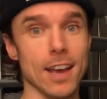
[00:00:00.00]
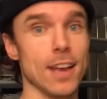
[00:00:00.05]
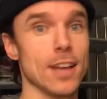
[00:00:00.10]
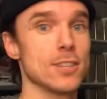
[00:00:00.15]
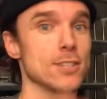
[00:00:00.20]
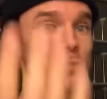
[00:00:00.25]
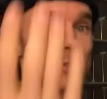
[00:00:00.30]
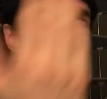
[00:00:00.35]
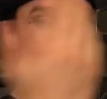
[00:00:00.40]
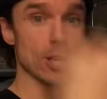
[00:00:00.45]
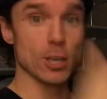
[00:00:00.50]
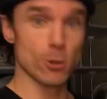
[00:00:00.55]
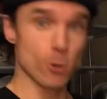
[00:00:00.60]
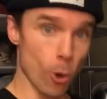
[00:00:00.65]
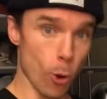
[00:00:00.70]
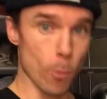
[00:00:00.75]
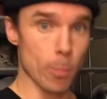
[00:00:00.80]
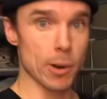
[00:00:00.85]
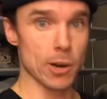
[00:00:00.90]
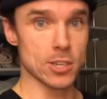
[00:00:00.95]
so that you
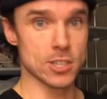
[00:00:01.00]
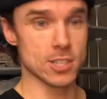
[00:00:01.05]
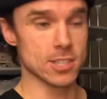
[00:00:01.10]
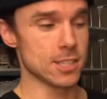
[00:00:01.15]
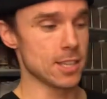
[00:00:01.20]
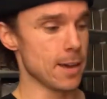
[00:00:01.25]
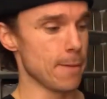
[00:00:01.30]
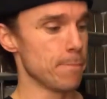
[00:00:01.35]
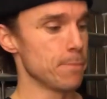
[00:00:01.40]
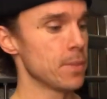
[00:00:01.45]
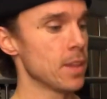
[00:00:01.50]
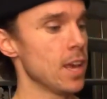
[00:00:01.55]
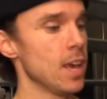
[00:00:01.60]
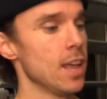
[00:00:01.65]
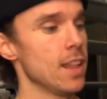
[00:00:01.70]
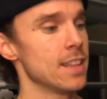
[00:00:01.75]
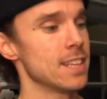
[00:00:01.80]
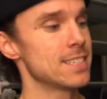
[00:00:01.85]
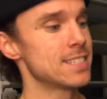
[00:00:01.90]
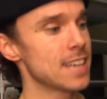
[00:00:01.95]
don't purchase them.
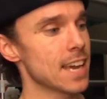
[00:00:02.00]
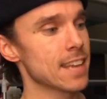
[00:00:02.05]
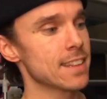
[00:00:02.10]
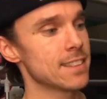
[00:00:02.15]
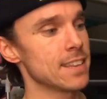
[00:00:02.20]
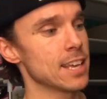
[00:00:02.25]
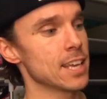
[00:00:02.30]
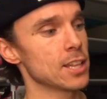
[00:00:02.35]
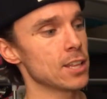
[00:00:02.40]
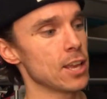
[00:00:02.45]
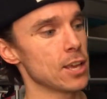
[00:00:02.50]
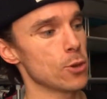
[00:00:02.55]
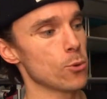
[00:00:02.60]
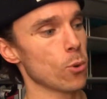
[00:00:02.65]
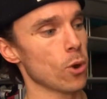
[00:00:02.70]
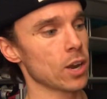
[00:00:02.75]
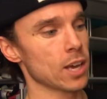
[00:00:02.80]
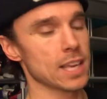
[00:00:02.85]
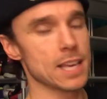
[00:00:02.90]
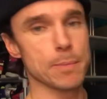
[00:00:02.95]
The second thing that you
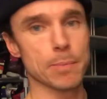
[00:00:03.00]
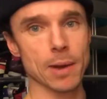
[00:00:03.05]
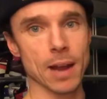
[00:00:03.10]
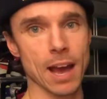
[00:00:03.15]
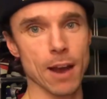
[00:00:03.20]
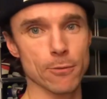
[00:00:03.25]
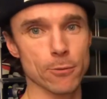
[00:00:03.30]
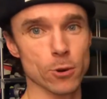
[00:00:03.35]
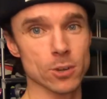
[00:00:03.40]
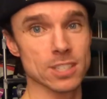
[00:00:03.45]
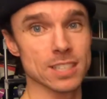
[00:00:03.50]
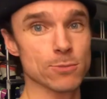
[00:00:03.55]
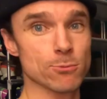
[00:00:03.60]
want to keep an eye out for is